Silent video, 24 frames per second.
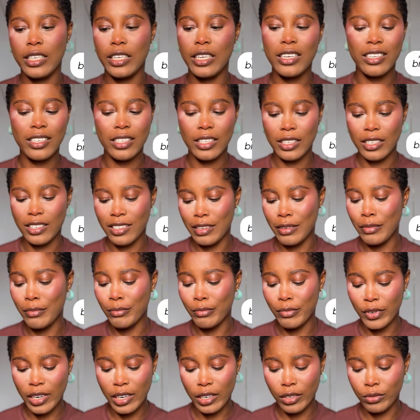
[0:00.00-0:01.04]
Yes, it's in
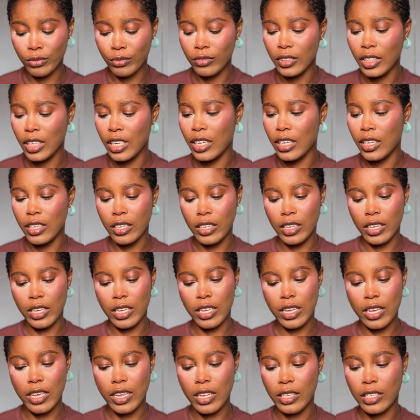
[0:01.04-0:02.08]
brown.
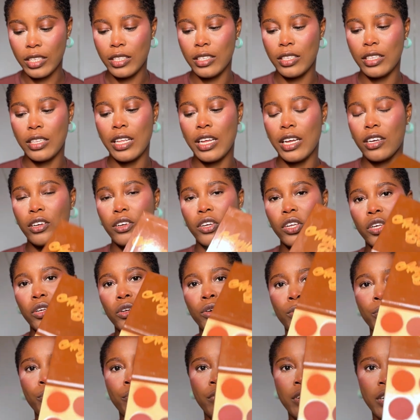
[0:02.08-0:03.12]
Yes, that
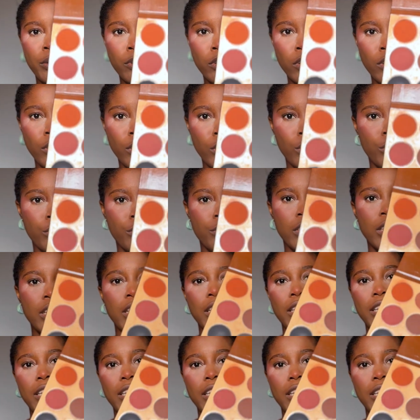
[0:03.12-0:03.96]
color, brown color.